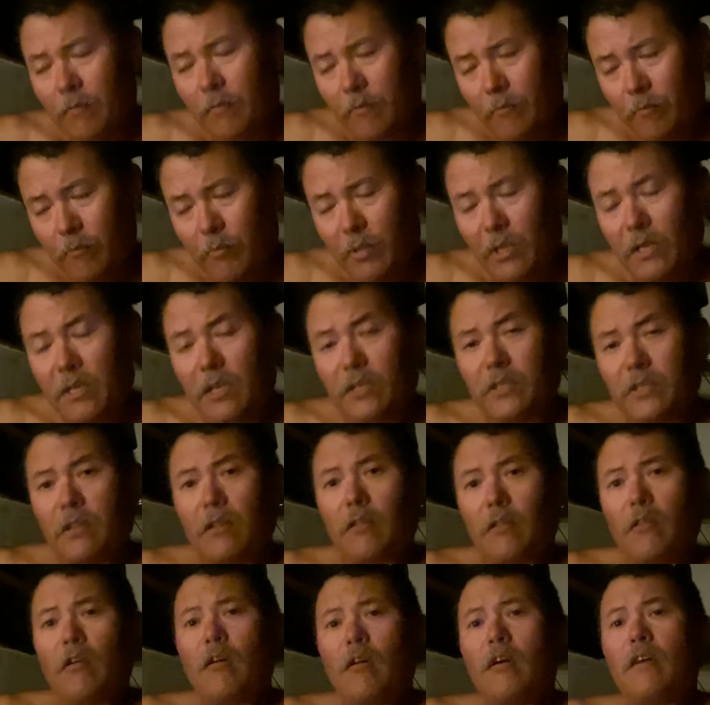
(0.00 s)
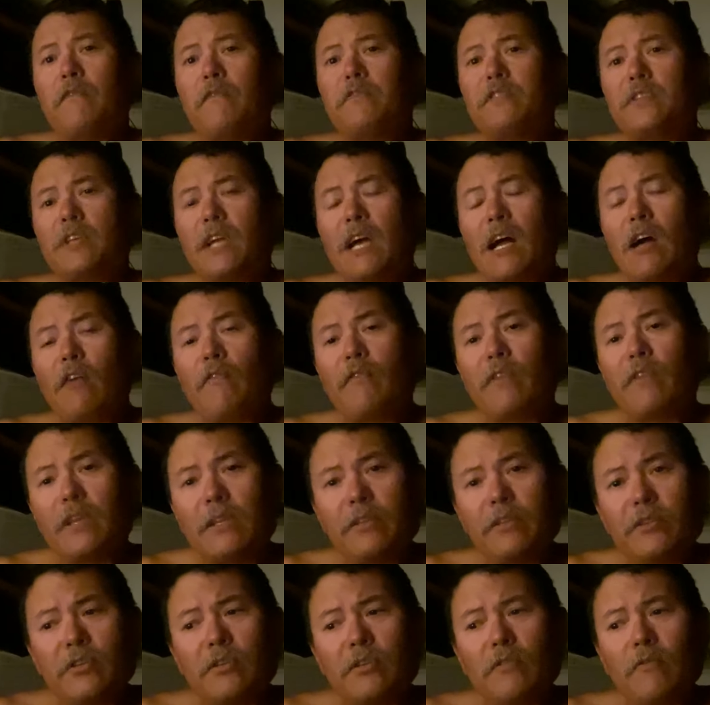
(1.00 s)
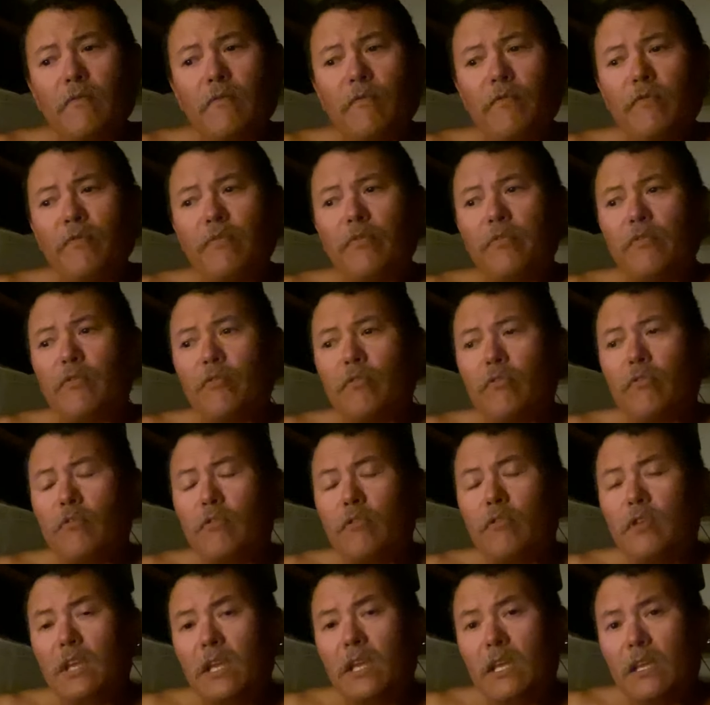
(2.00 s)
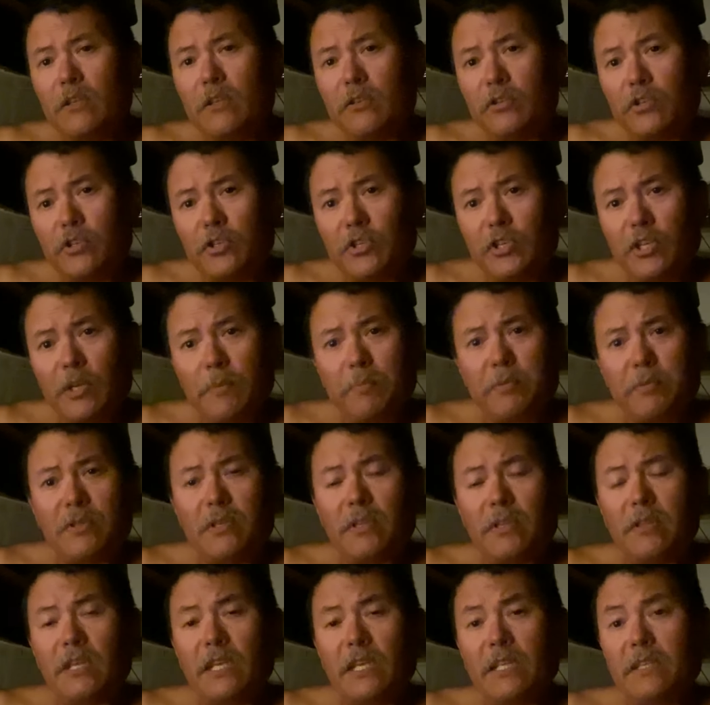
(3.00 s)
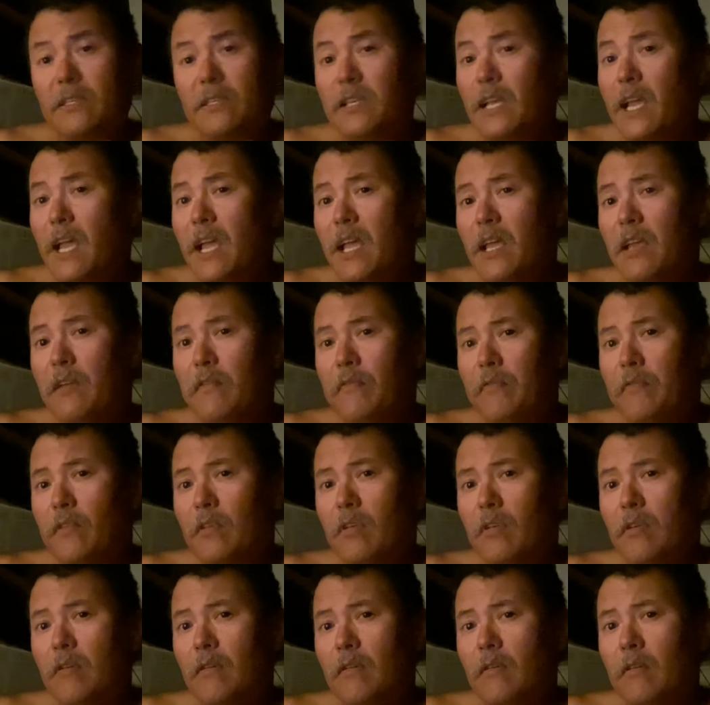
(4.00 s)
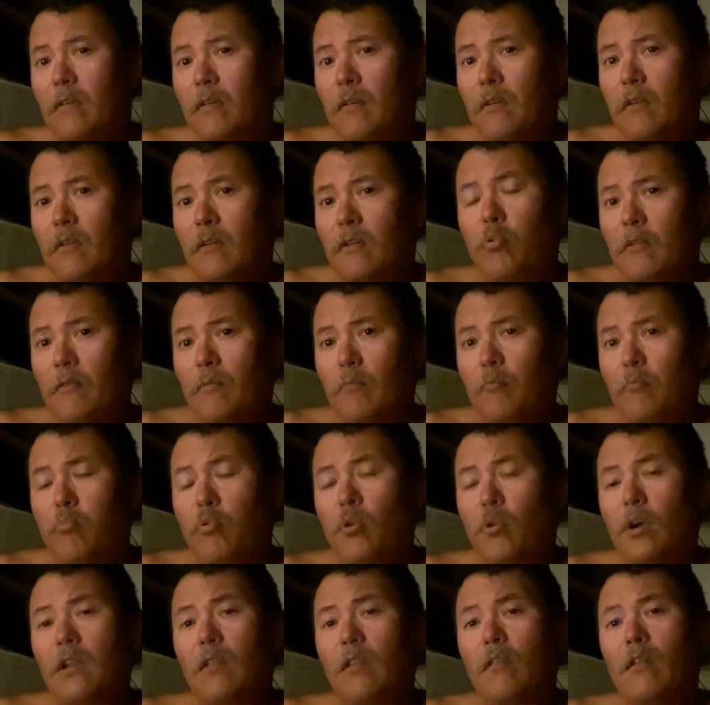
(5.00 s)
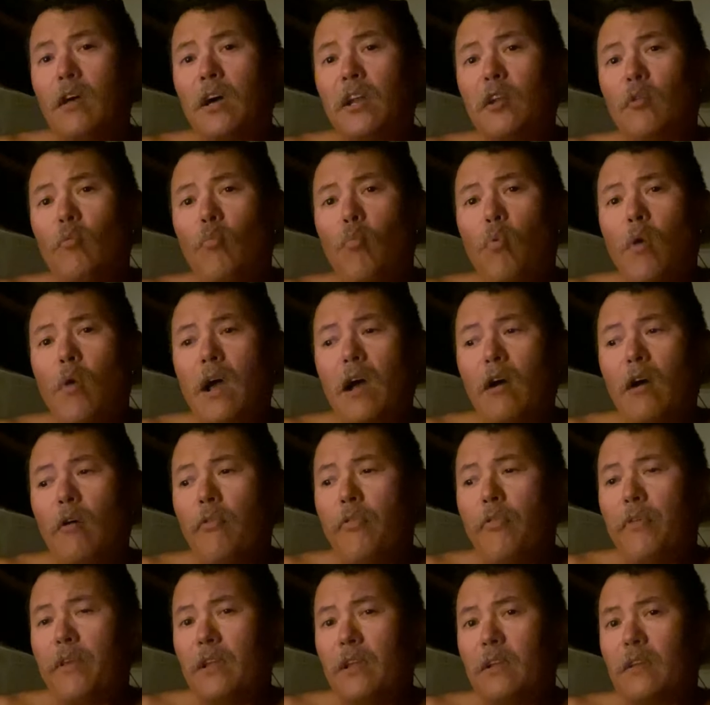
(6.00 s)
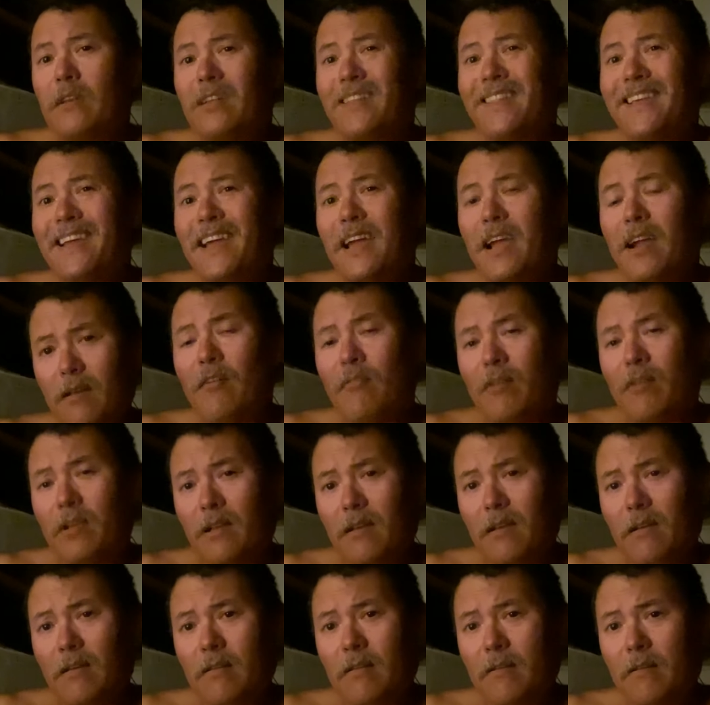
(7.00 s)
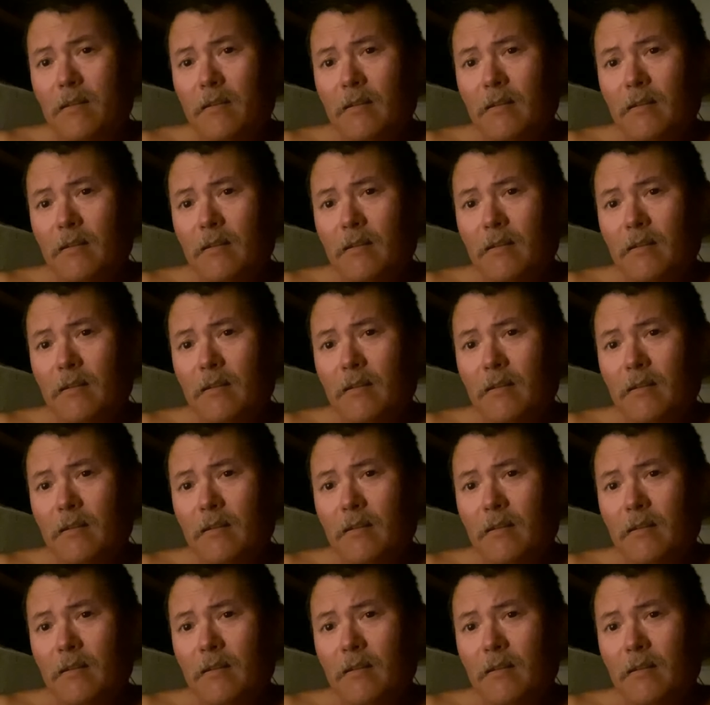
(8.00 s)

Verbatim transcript: because of the law of salvage, these ships that they saved brought a lot of wealth into the area.